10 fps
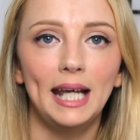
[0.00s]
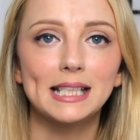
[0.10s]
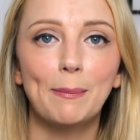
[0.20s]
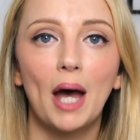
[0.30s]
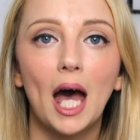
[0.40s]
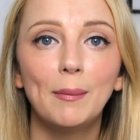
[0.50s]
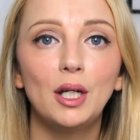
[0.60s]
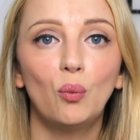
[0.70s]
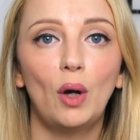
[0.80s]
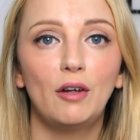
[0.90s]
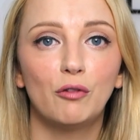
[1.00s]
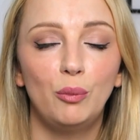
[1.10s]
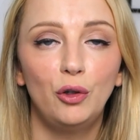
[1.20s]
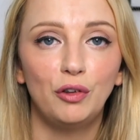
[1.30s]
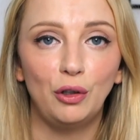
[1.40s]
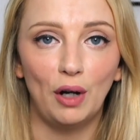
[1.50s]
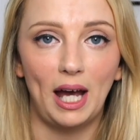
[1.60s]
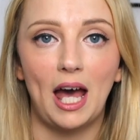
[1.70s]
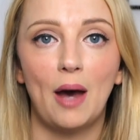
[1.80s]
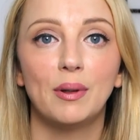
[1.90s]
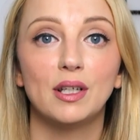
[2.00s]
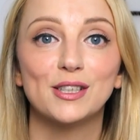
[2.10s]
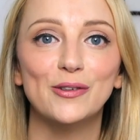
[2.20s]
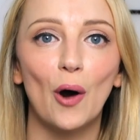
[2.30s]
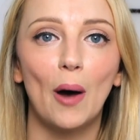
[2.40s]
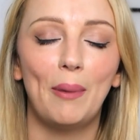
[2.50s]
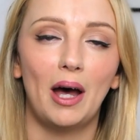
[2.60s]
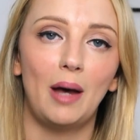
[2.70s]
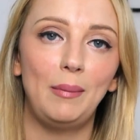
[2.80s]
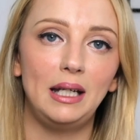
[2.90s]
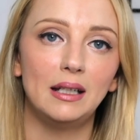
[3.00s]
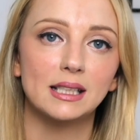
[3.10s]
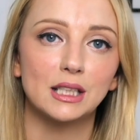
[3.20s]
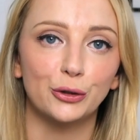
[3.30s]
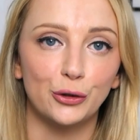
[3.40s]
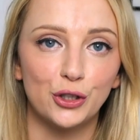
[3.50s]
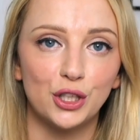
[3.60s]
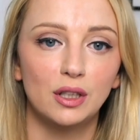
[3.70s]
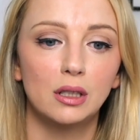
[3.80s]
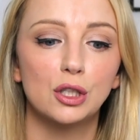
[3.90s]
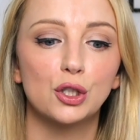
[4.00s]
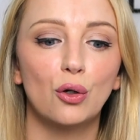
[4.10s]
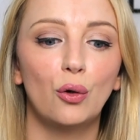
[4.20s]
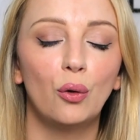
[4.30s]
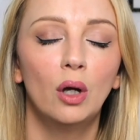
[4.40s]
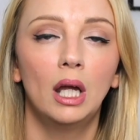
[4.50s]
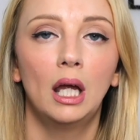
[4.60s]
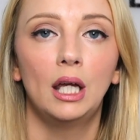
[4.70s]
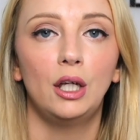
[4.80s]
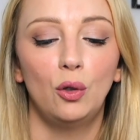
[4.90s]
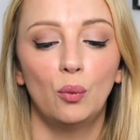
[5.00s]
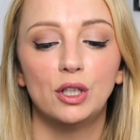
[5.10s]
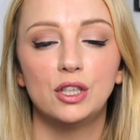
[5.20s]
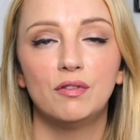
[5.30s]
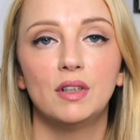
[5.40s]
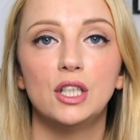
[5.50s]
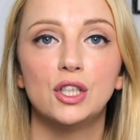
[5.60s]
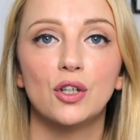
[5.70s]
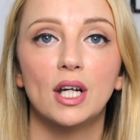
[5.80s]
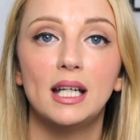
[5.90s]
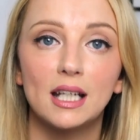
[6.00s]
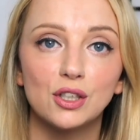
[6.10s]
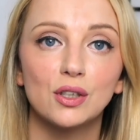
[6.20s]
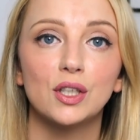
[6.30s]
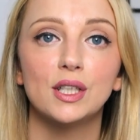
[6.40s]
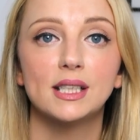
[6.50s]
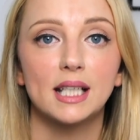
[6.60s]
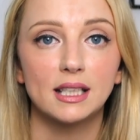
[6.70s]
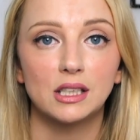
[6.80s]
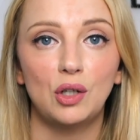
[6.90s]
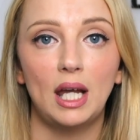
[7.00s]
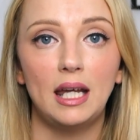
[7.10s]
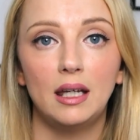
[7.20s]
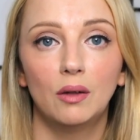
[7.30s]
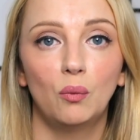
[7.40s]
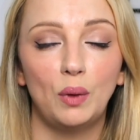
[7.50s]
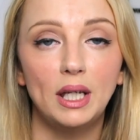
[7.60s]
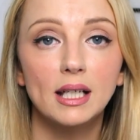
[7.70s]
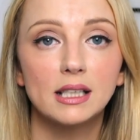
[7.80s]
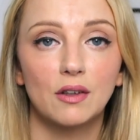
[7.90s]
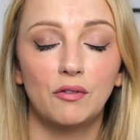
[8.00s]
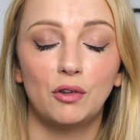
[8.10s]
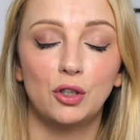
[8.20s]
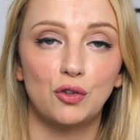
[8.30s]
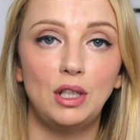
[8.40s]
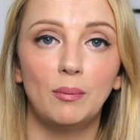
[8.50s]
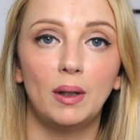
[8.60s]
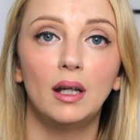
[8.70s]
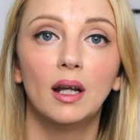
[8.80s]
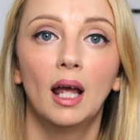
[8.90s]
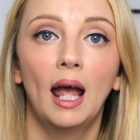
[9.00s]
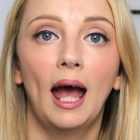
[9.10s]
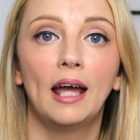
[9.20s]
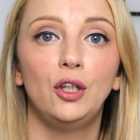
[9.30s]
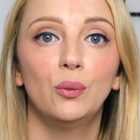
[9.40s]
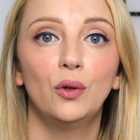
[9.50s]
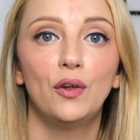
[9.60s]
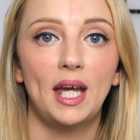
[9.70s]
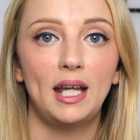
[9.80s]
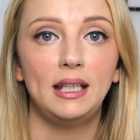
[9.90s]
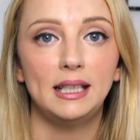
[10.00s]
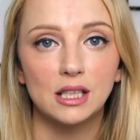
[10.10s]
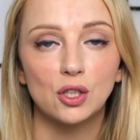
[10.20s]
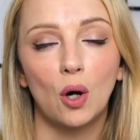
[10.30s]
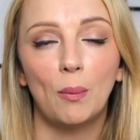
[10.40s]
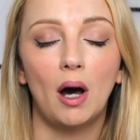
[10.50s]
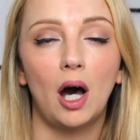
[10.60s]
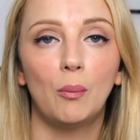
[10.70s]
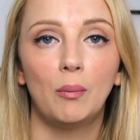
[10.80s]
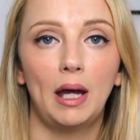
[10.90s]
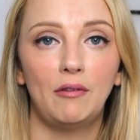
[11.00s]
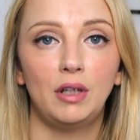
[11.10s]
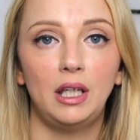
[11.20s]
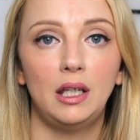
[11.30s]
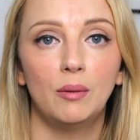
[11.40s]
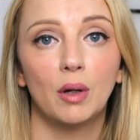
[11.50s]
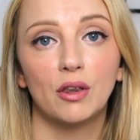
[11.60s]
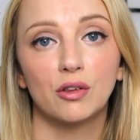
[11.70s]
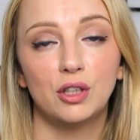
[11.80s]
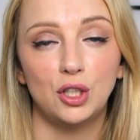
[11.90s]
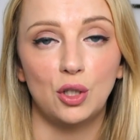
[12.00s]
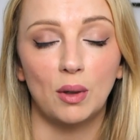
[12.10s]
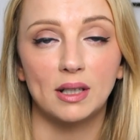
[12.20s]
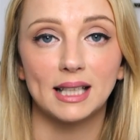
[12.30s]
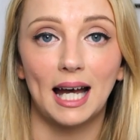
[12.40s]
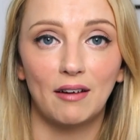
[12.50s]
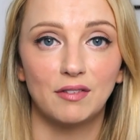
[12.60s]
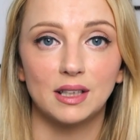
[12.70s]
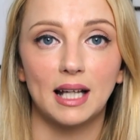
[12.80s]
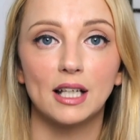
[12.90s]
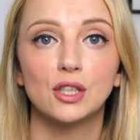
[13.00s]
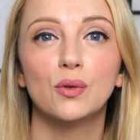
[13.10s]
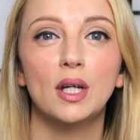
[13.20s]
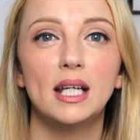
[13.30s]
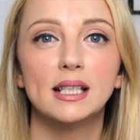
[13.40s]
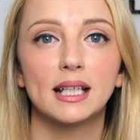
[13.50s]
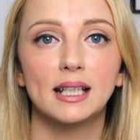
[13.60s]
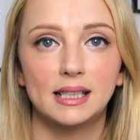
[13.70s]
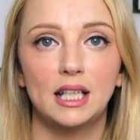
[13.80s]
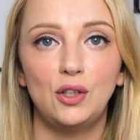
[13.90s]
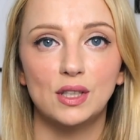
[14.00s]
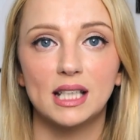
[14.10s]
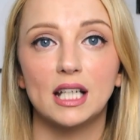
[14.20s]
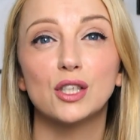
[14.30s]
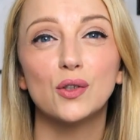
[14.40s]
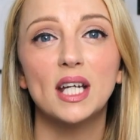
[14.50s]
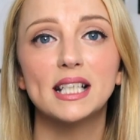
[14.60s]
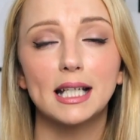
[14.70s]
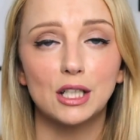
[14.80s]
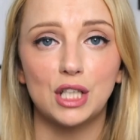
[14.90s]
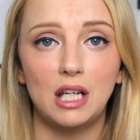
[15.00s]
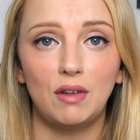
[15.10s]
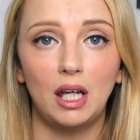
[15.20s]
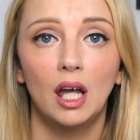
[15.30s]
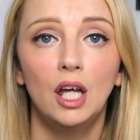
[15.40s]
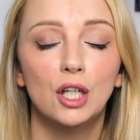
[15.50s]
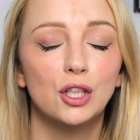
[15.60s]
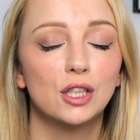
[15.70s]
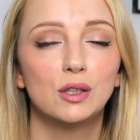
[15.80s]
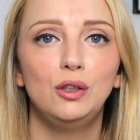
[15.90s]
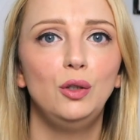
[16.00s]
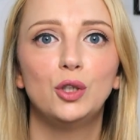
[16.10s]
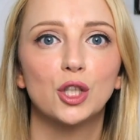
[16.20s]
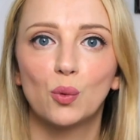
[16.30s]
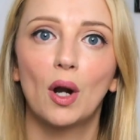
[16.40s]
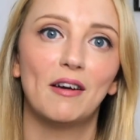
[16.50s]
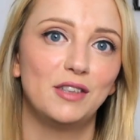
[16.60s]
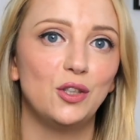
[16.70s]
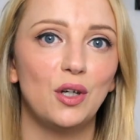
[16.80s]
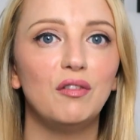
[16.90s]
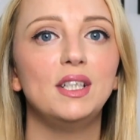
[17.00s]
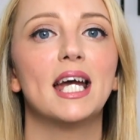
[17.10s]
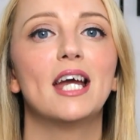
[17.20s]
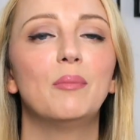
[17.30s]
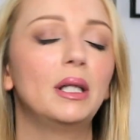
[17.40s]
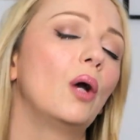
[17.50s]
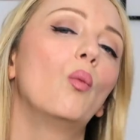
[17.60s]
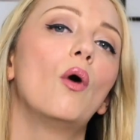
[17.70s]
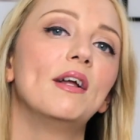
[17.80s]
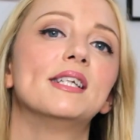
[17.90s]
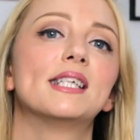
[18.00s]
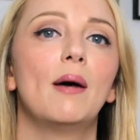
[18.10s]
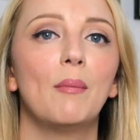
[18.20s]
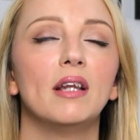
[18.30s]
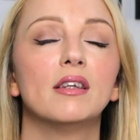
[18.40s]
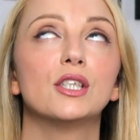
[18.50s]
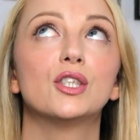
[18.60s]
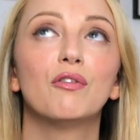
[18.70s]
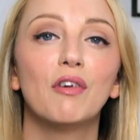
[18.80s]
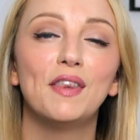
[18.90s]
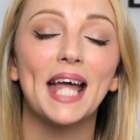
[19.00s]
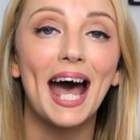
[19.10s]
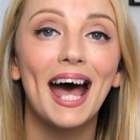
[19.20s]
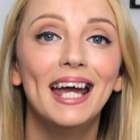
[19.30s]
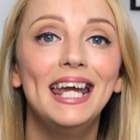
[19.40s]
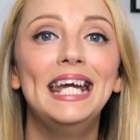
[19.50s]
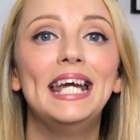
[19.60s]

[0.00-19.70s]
it's a permanent way of removing your hair, but it's not a permanent solution. So, you know, once you finished your initial 6 to 8 weeks of your treatment, you will then need to top it up every month to 2 months after that. So it is a continuous thing. So it is like shaving, you just won't have to do it every day. It'll be like once a month. So for that,